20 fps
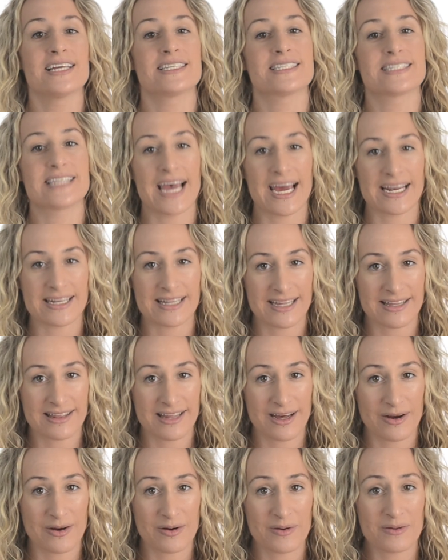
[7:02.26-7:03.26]
Sadly,
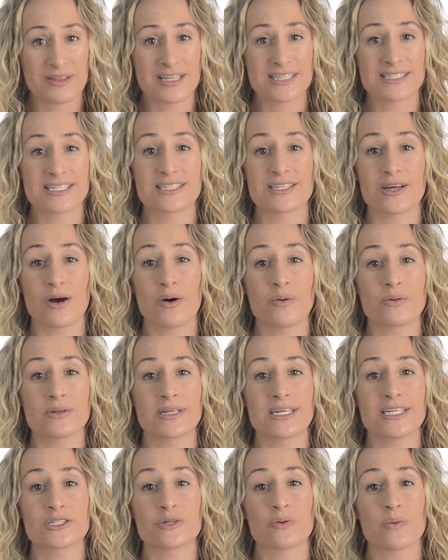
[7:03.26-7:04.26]
though, this is
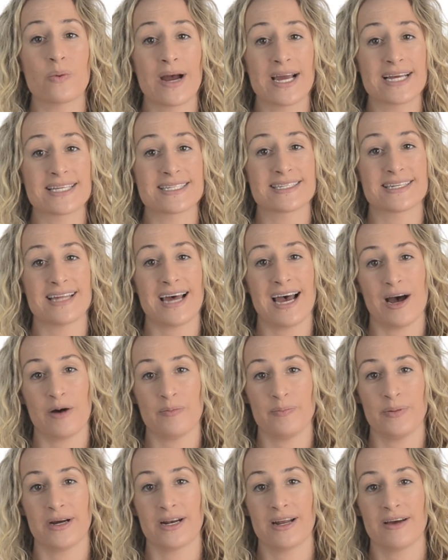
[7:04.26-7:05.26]
only twice the
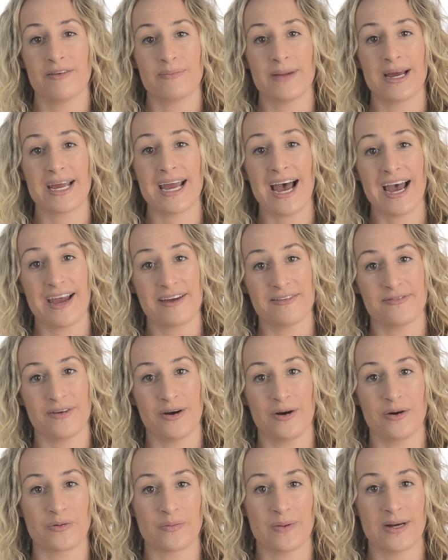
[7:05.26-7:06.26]
output of my
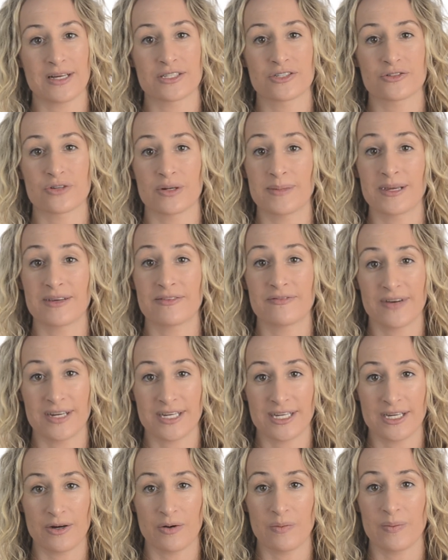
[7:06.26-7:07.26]
iPhone while streaming
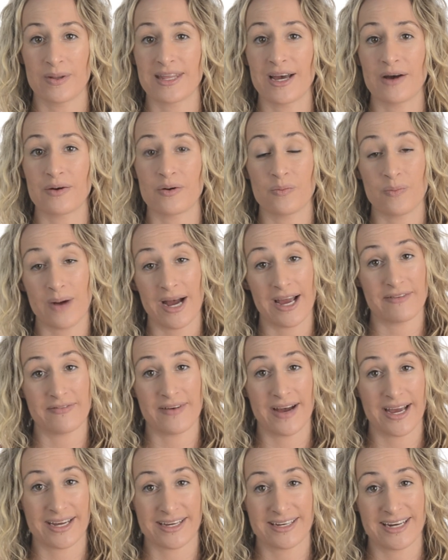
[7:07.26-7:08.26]
video without a
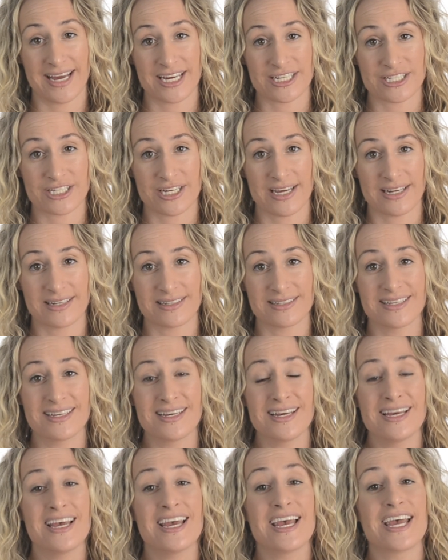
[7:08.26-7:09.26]
Wi-Fi connection.
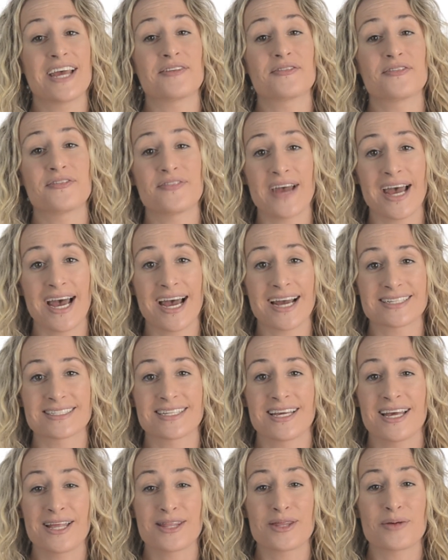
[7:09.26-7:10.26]
In fact,
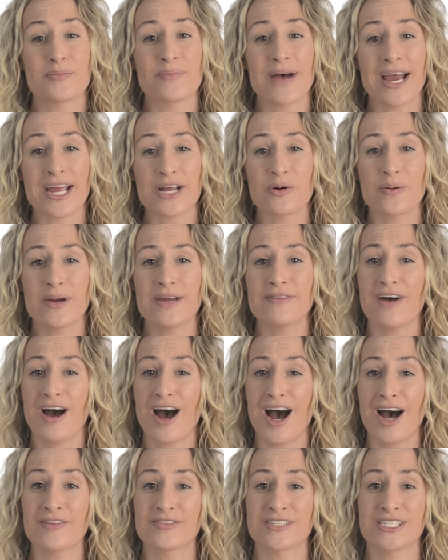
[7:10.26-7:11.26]
the microwave
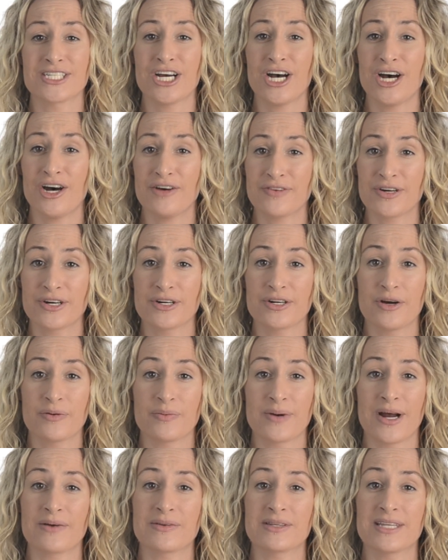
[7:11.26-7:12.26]
often hovered
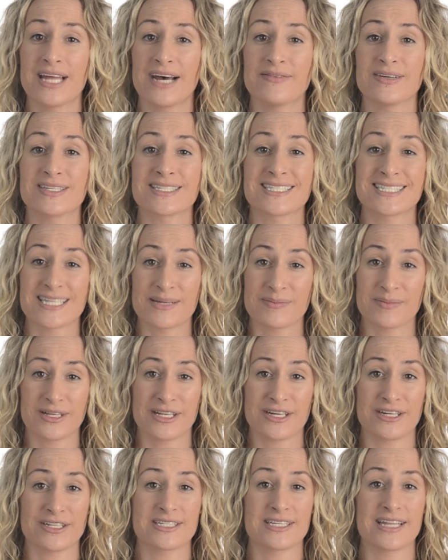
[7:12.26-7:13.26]
around levels
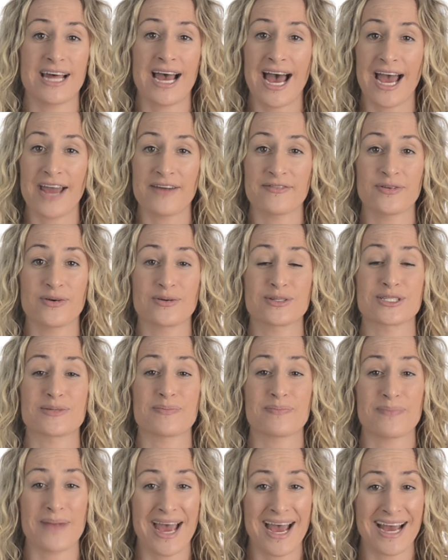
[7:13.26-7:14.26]
similar to the iPhone's
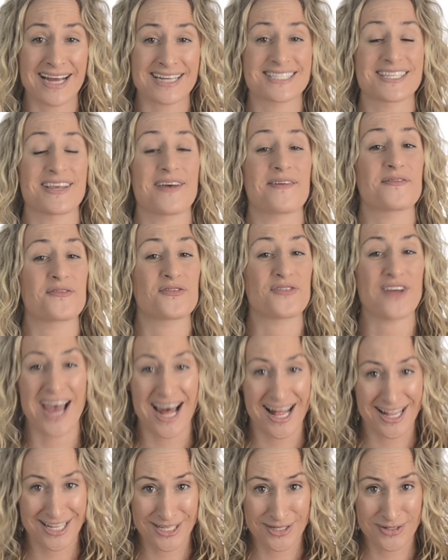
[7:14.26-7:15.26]
max
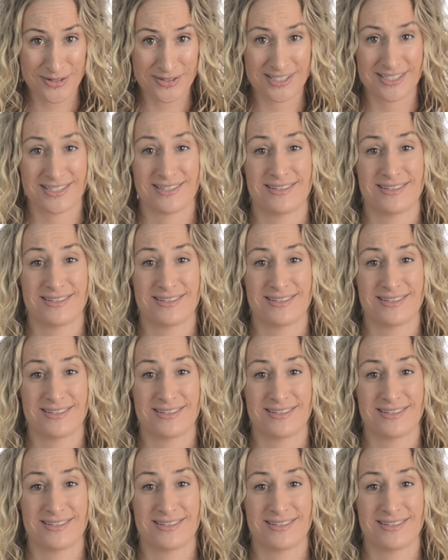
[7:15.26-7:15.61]
values.